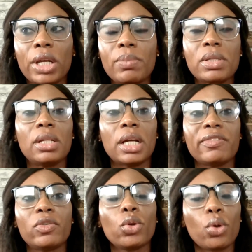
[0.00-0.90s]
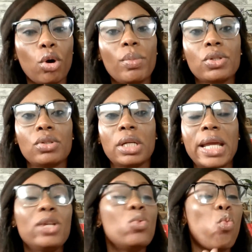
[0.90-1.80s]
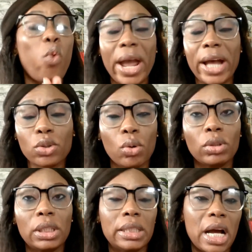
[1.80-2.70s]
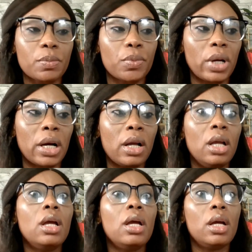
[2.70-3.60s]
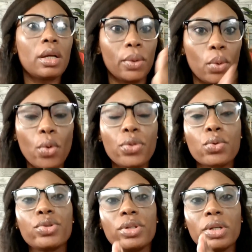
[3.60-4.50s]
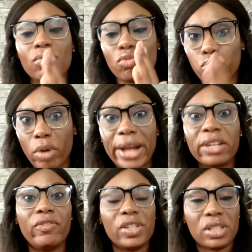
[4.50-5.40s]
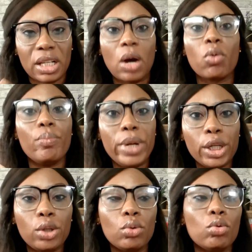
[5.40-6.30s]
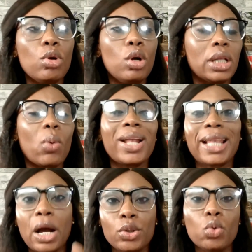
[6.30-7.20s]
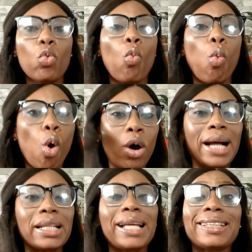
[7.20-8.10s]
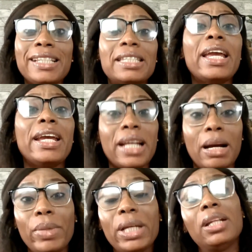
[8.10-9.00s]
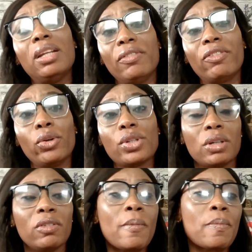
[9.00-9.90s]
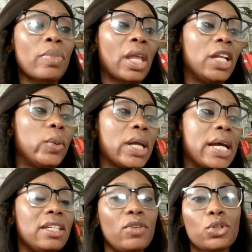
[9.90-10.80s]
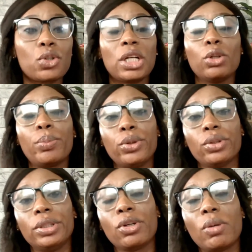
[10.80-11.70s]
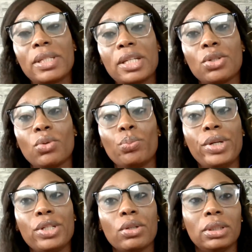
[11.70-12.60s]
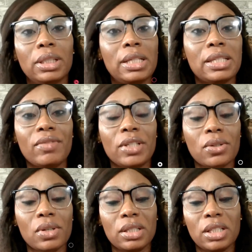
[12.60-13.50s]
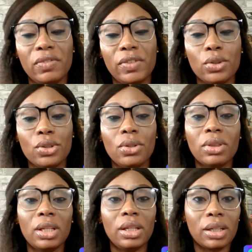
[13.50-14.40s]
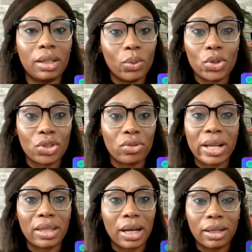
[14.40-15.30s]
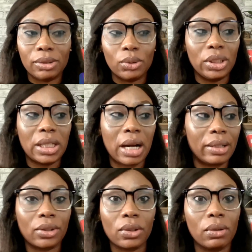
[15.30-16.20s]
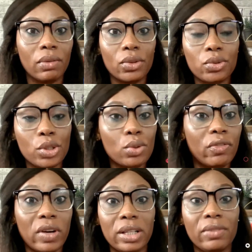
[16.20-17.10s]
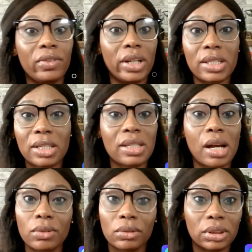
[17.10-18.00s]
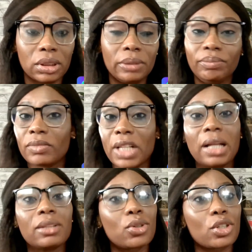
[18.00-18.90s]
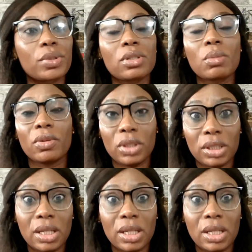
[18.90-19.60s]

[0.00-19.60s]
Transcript: keep saying that if you want to come into anywhere at all in diaspora, go through the right visa that will allow you work, at least earn and make a living for yourself. Anyway, guys, leave your thoughts and opinion in the comment section based on the things I've discussed in this video. Do you think it was right that they carried out all of those risks? So far they've raided 6,000, and trust me, some of